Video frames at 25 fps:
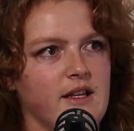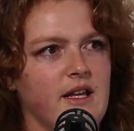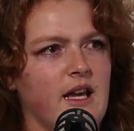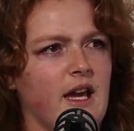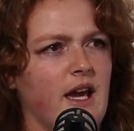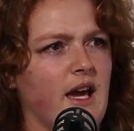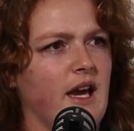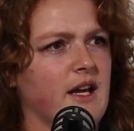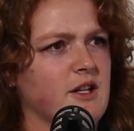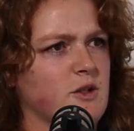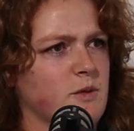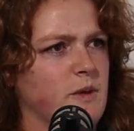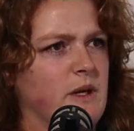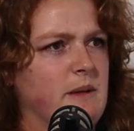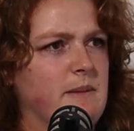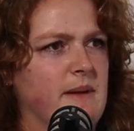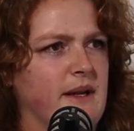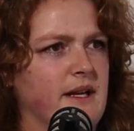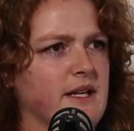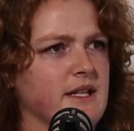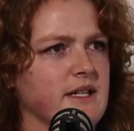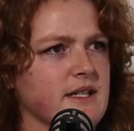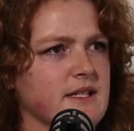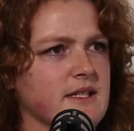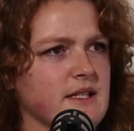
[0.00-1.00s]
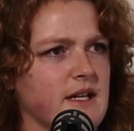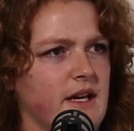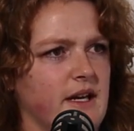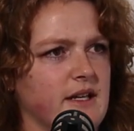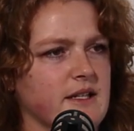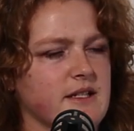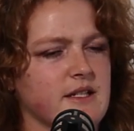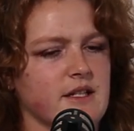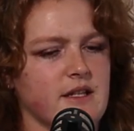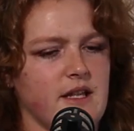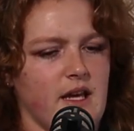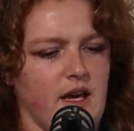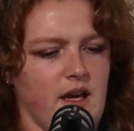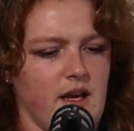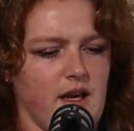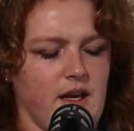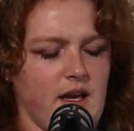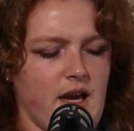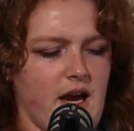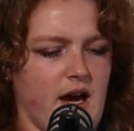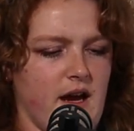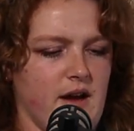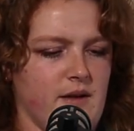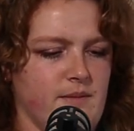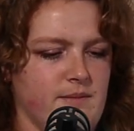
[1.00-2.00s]
Yeah, 20 meters. Like, so they,
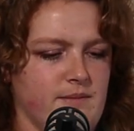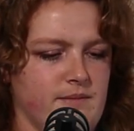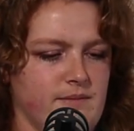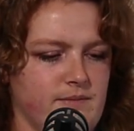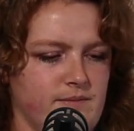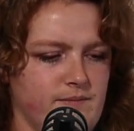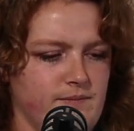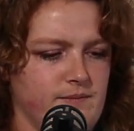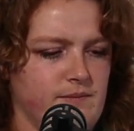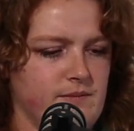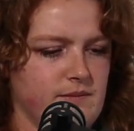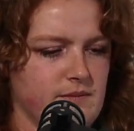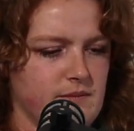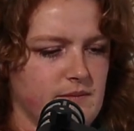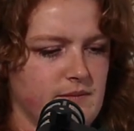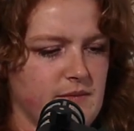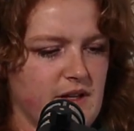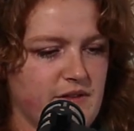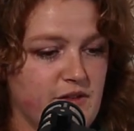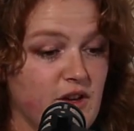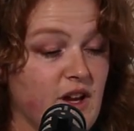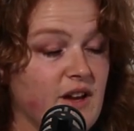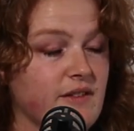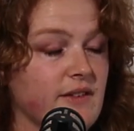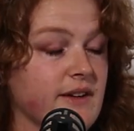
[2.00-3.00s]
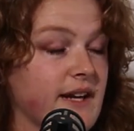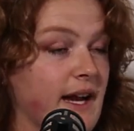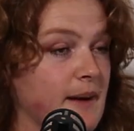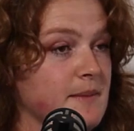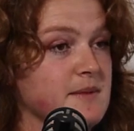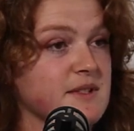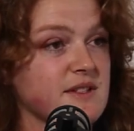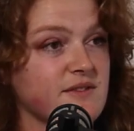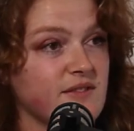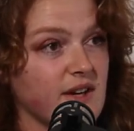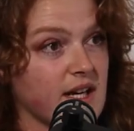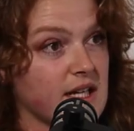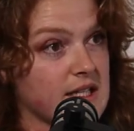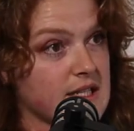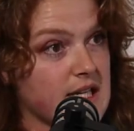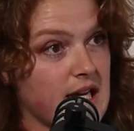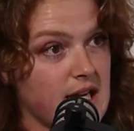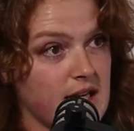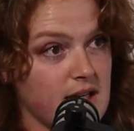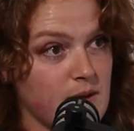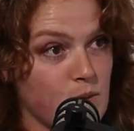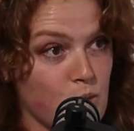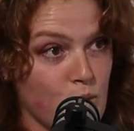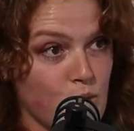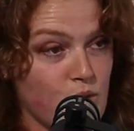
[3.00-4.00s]
if you ever come to
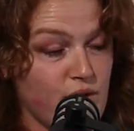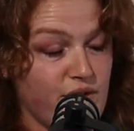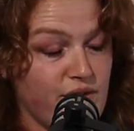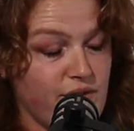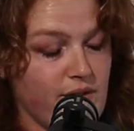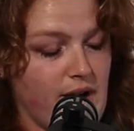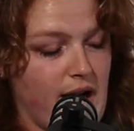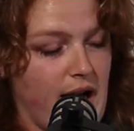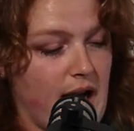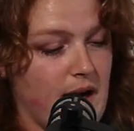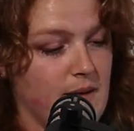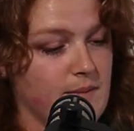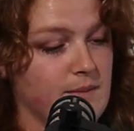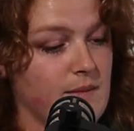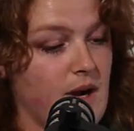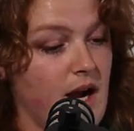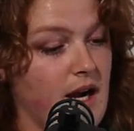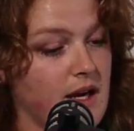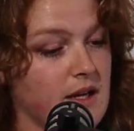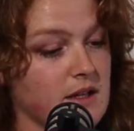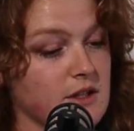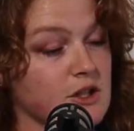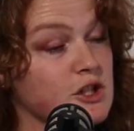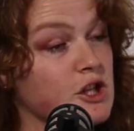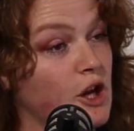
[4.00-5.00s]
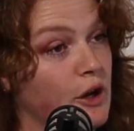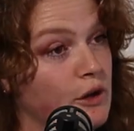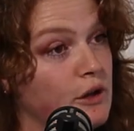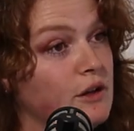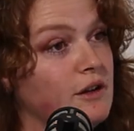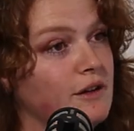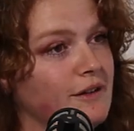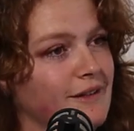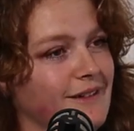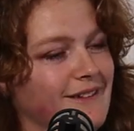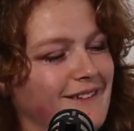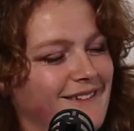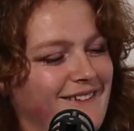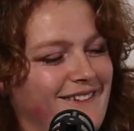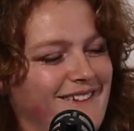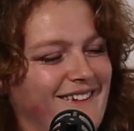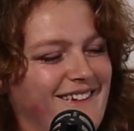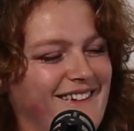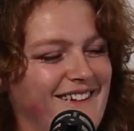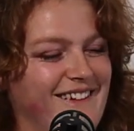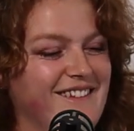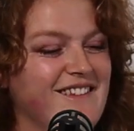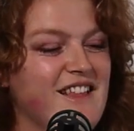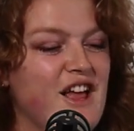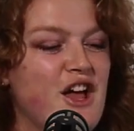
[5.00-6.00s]
Whakaari Wharf, I can show you.
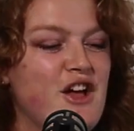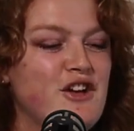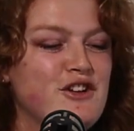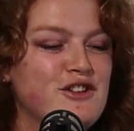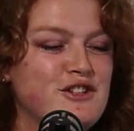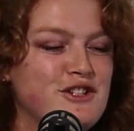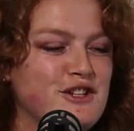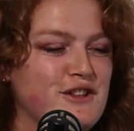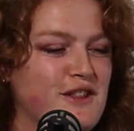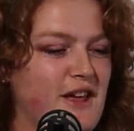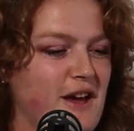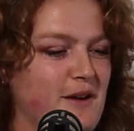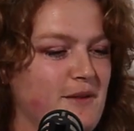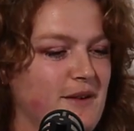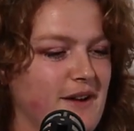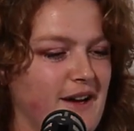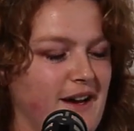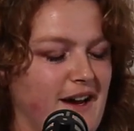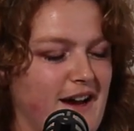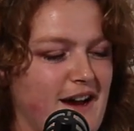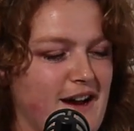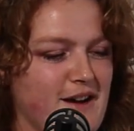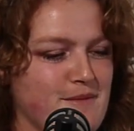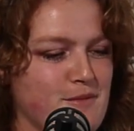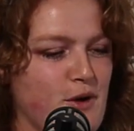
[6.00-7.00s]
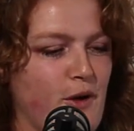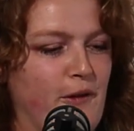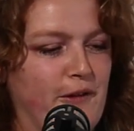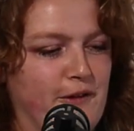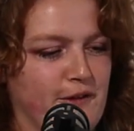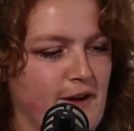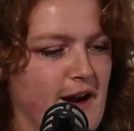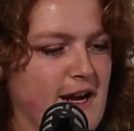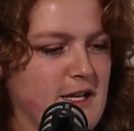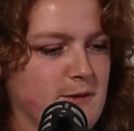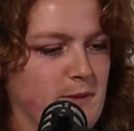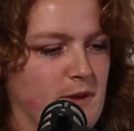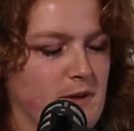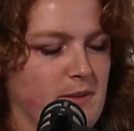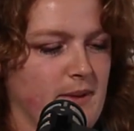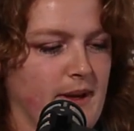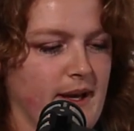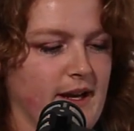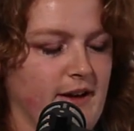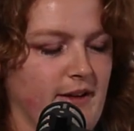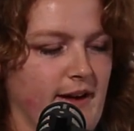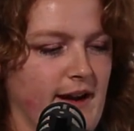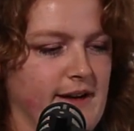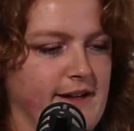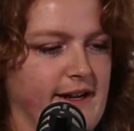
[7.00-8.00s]
So they were on the grass by the
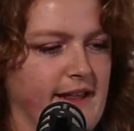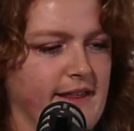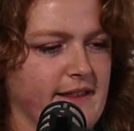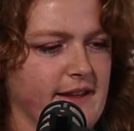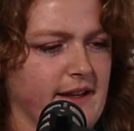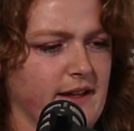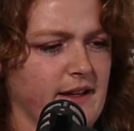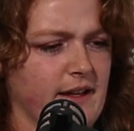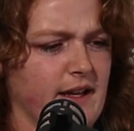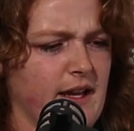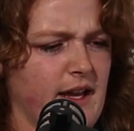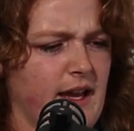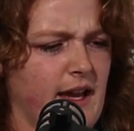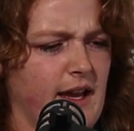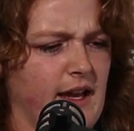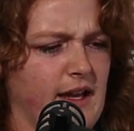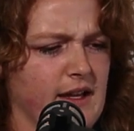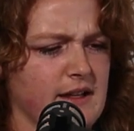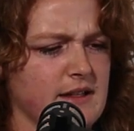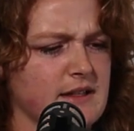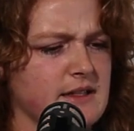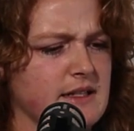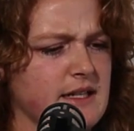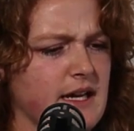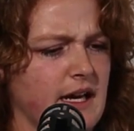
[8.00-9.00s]
playground, I think, and